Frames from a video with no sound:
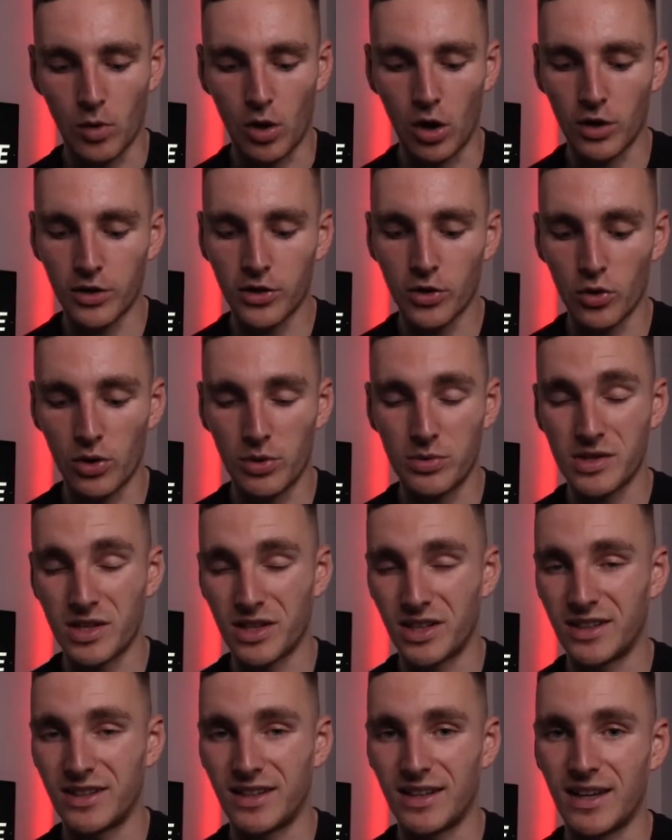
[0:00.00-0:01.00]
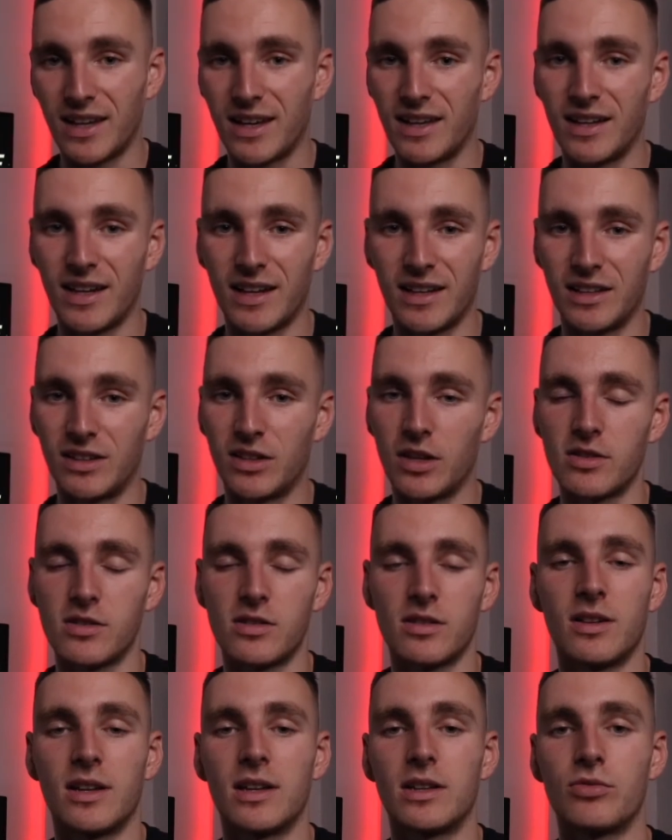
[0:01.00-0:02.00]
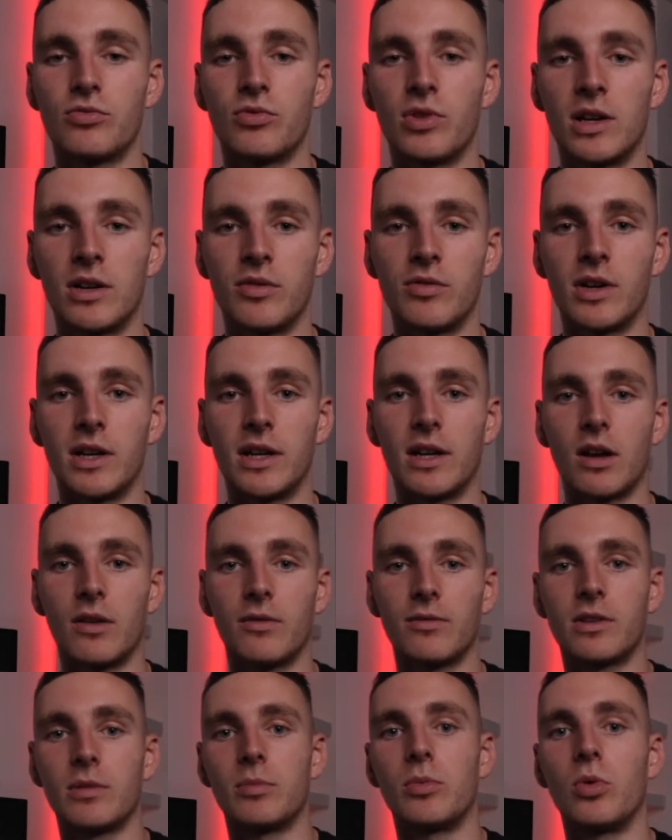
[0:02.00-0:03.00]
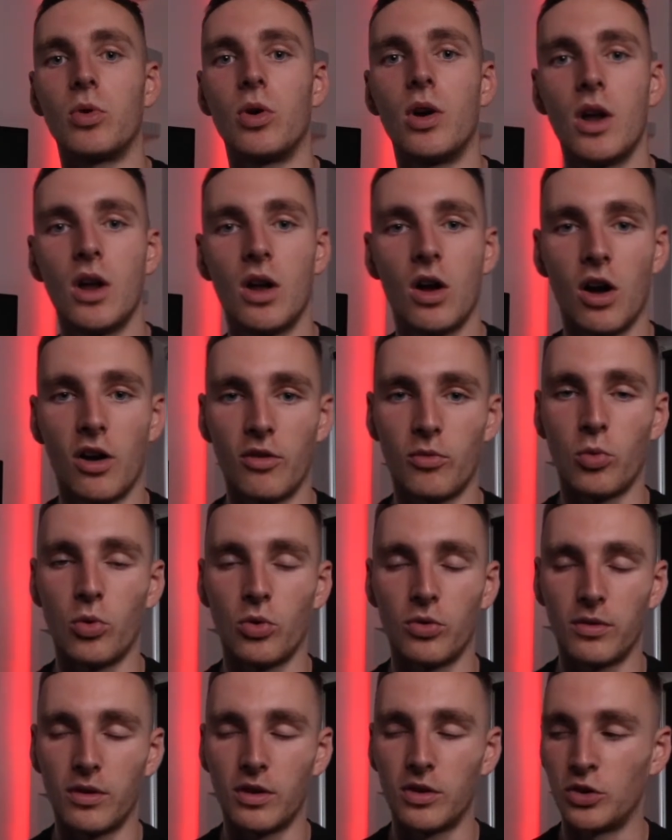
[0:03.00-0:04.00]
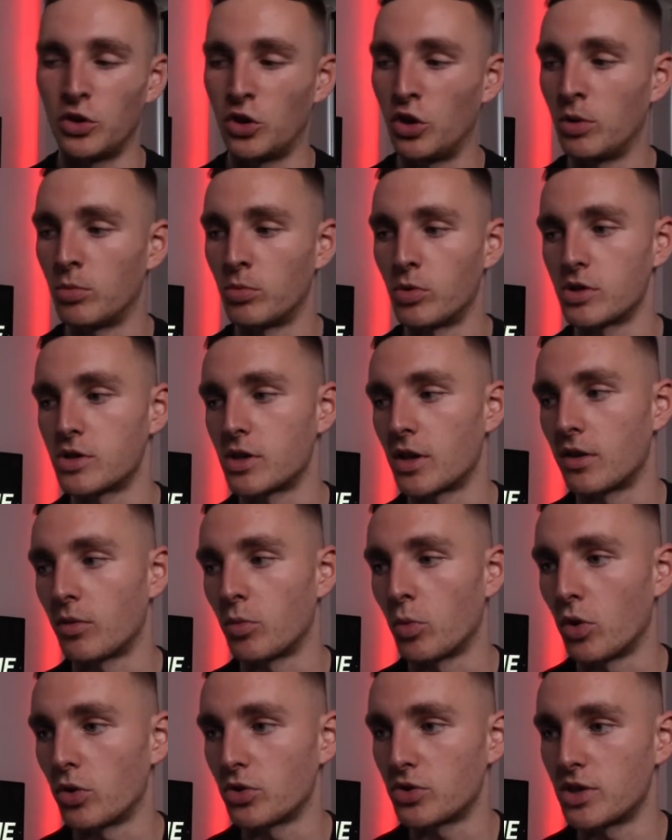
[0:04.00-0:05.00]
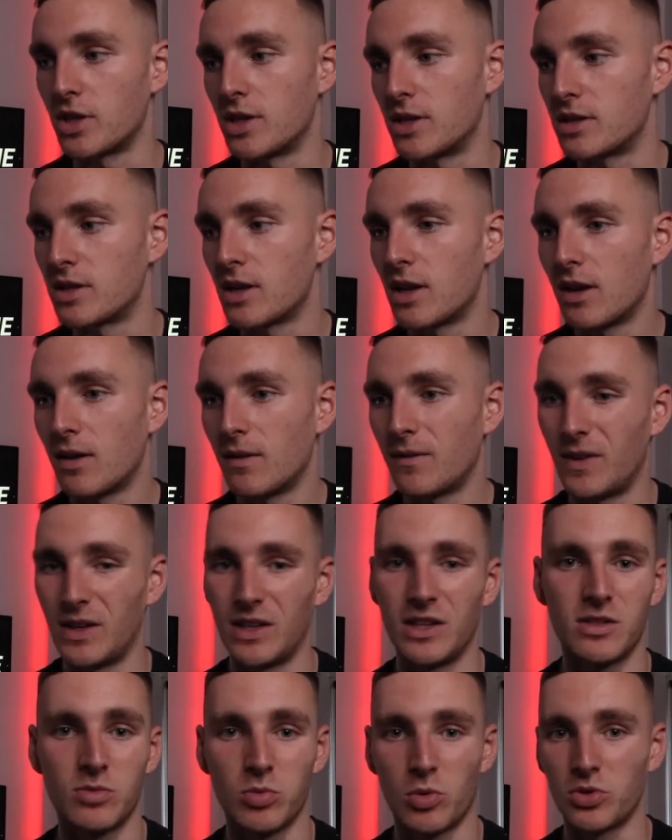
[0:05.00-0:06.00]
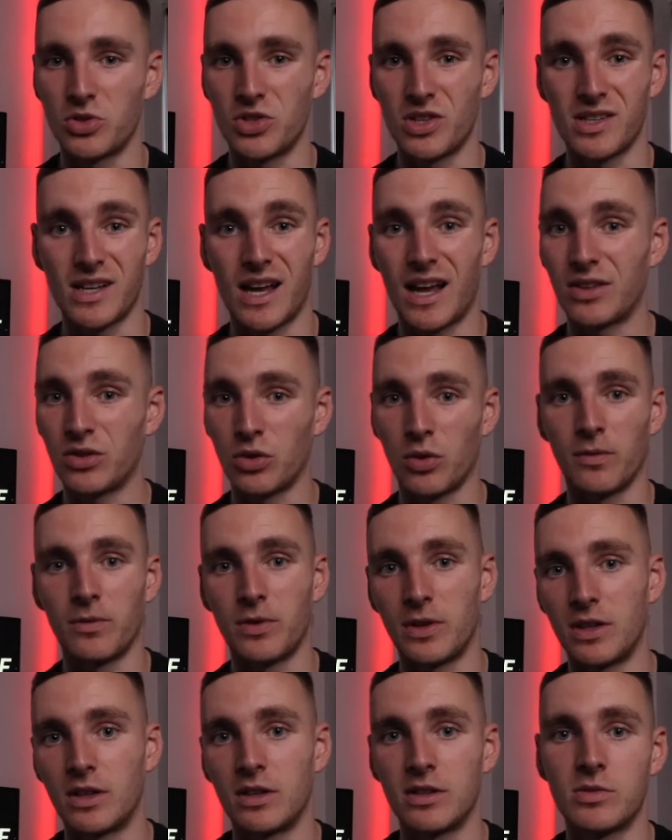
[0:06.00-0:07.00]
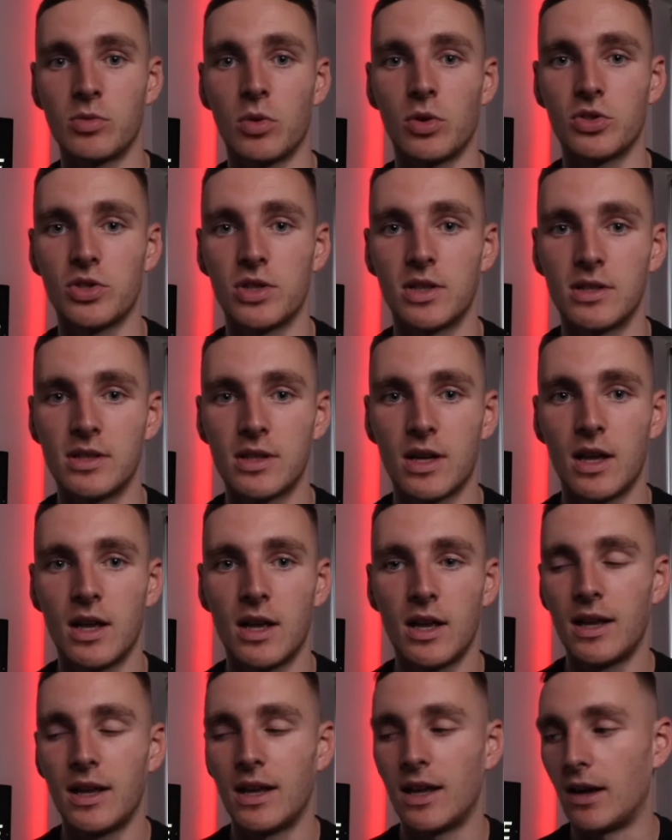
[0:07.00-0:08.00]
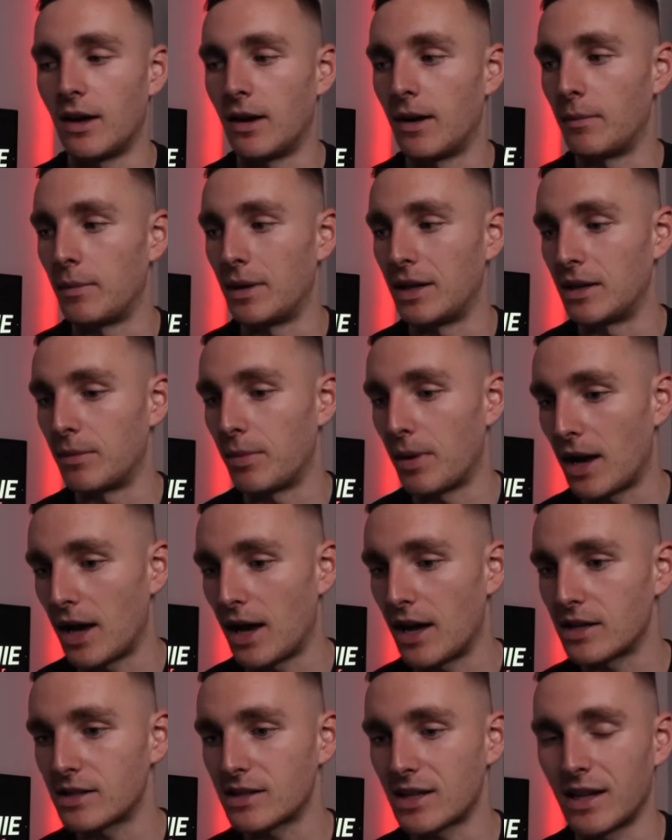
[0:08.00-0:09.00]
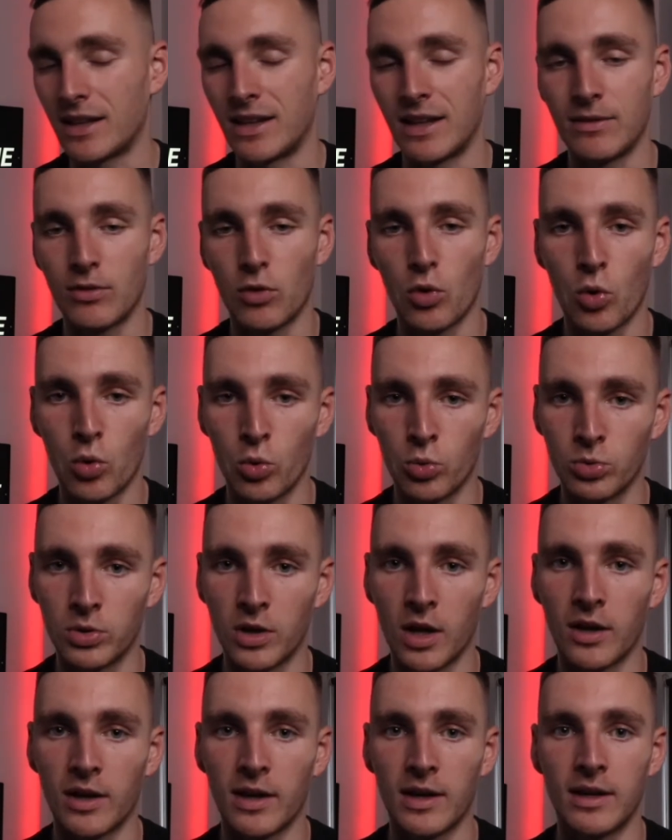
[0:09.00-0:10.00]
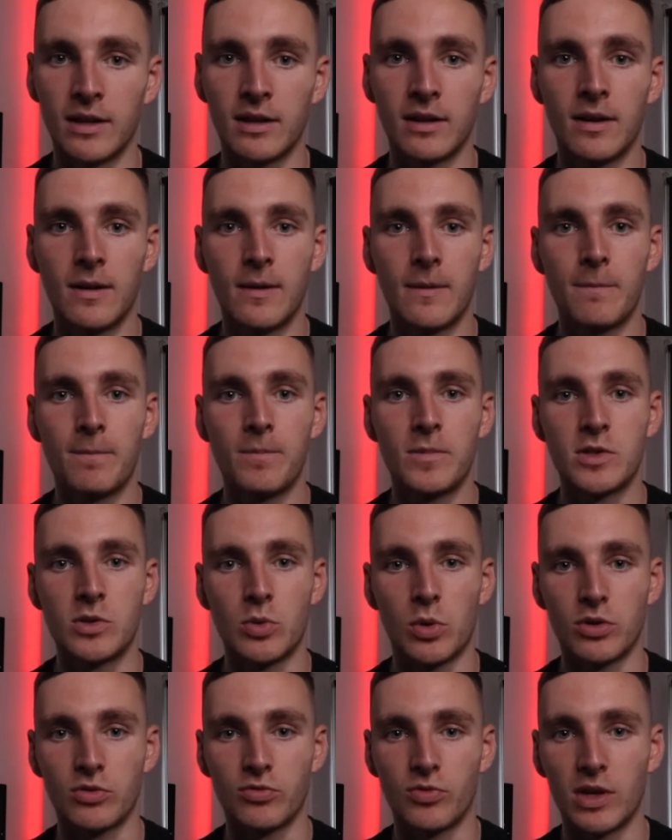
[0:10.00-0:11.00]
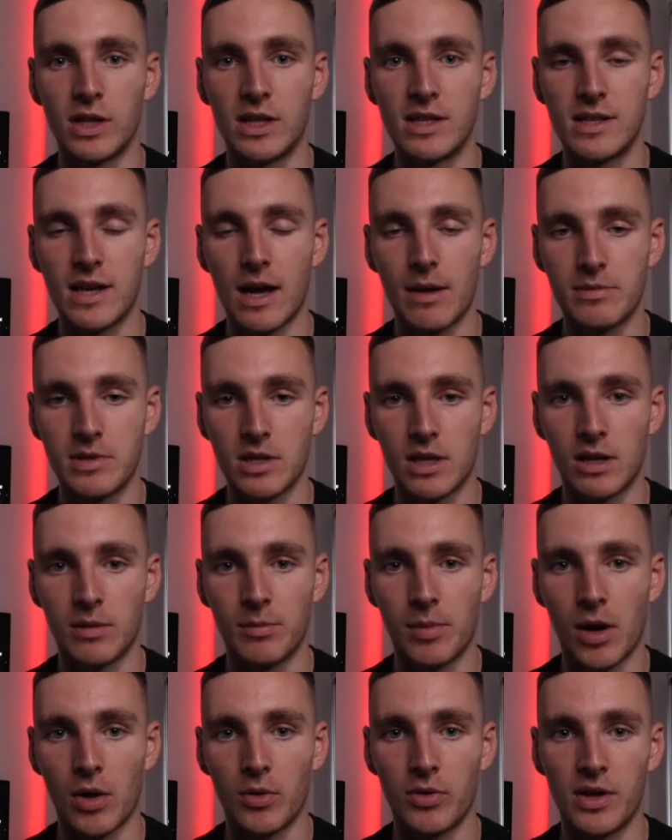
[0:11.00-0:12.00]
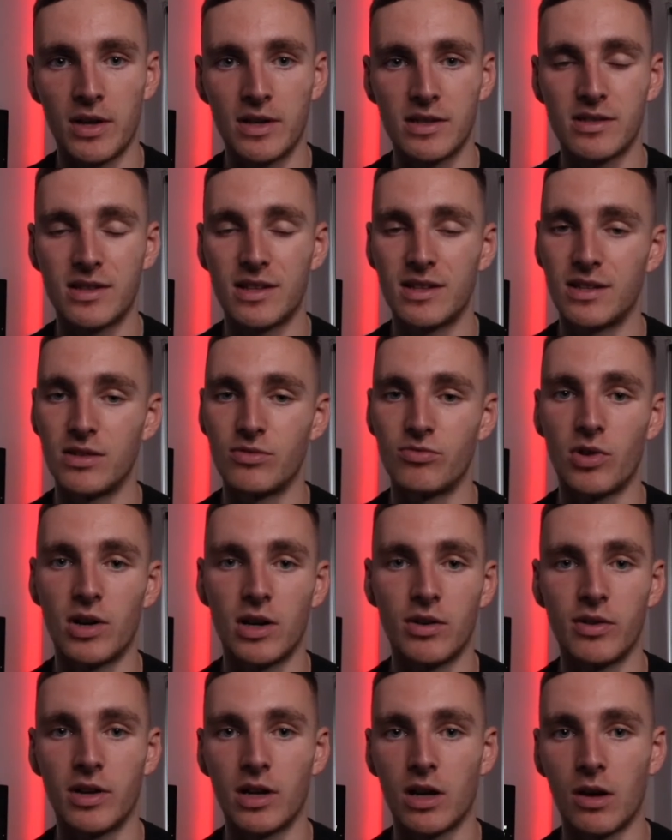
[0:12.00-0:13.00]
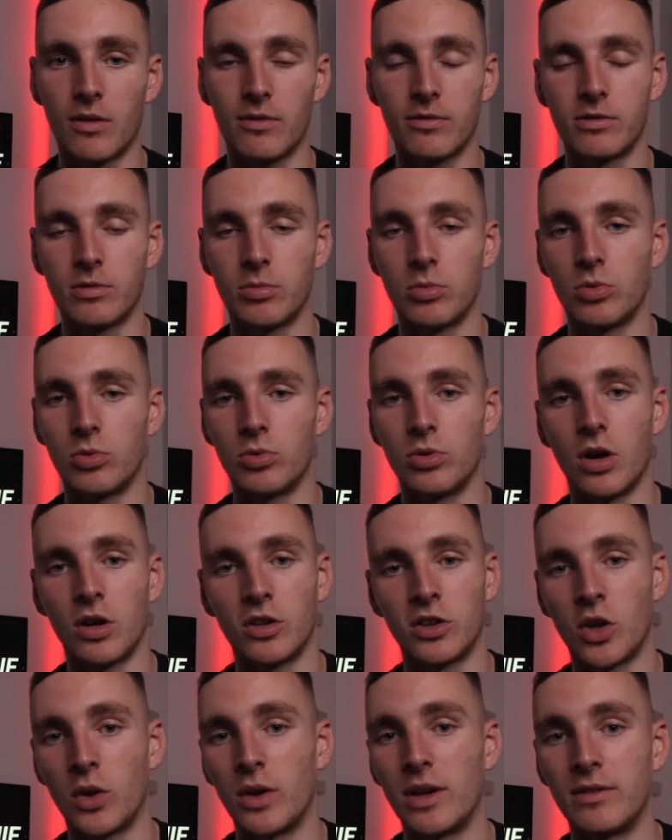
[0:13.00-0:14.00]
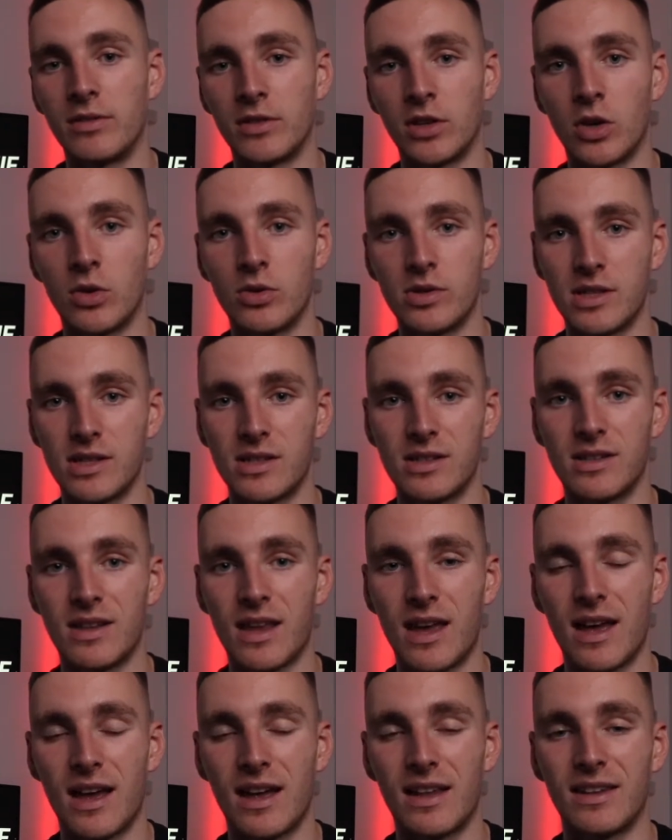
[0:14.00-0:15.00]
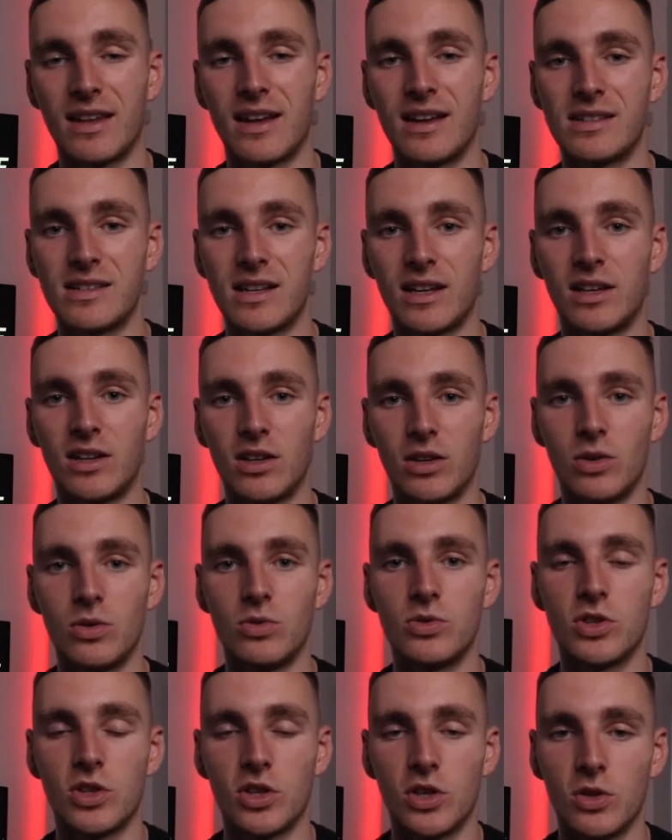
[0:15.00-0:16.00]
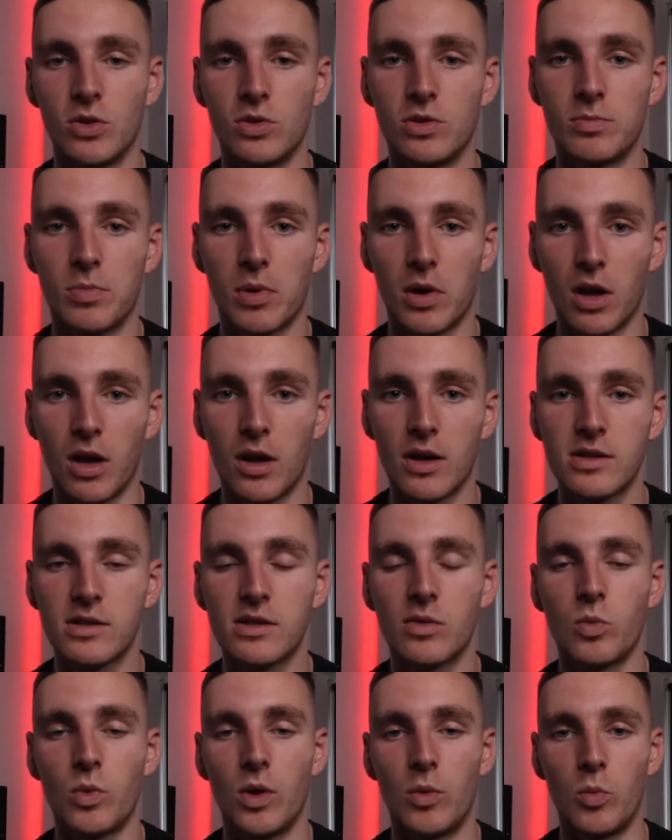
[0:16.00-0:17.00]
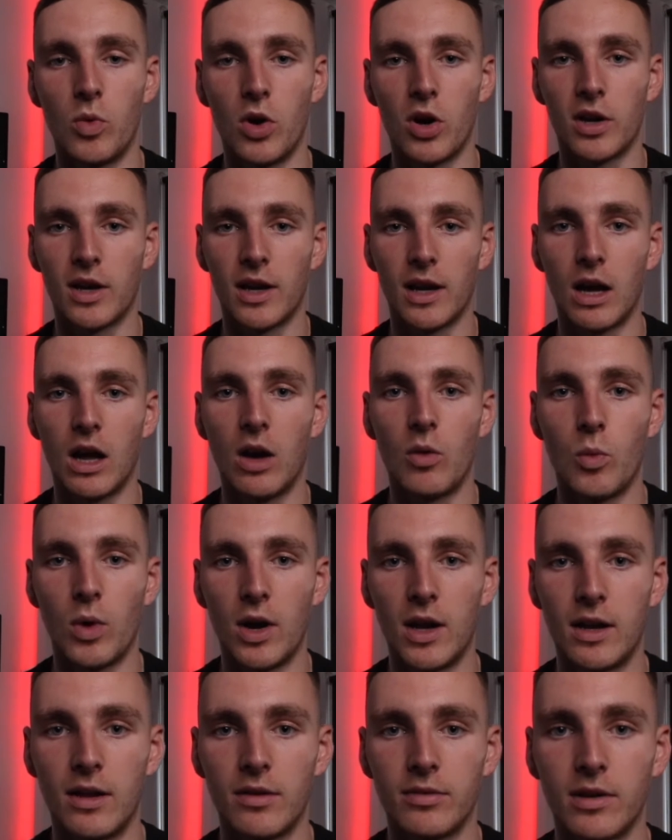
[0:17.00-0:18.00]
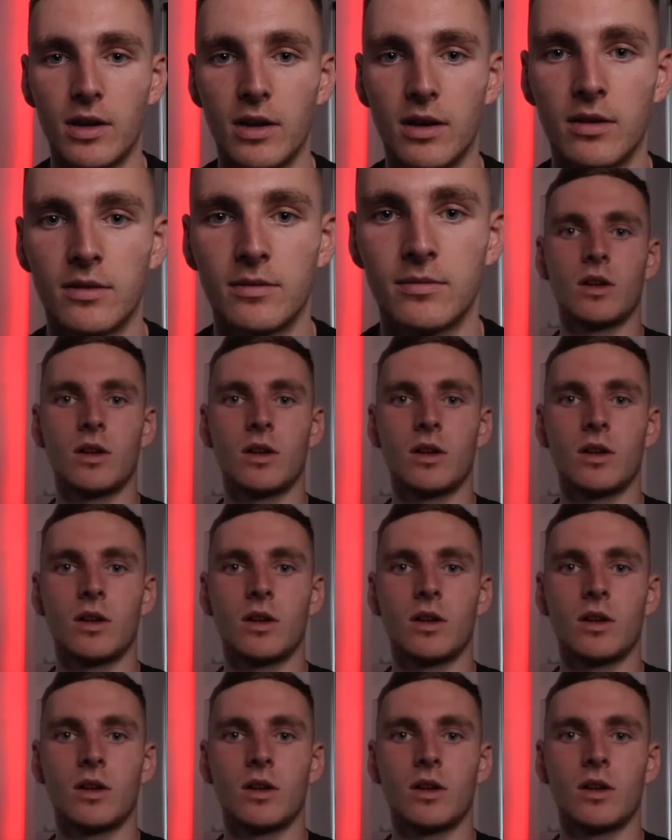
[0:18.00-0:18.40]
I thought it was going to dig in, and it doesn't. It's really, really comfortable. I've worn numerous other watches, fitness watches and non-fitness watches in the past, and they've all dug in. So I was really skeptical about this. This is really, really comfortable. I don't even notice it there, and that is a huge, huge plus when working out and weightlifting.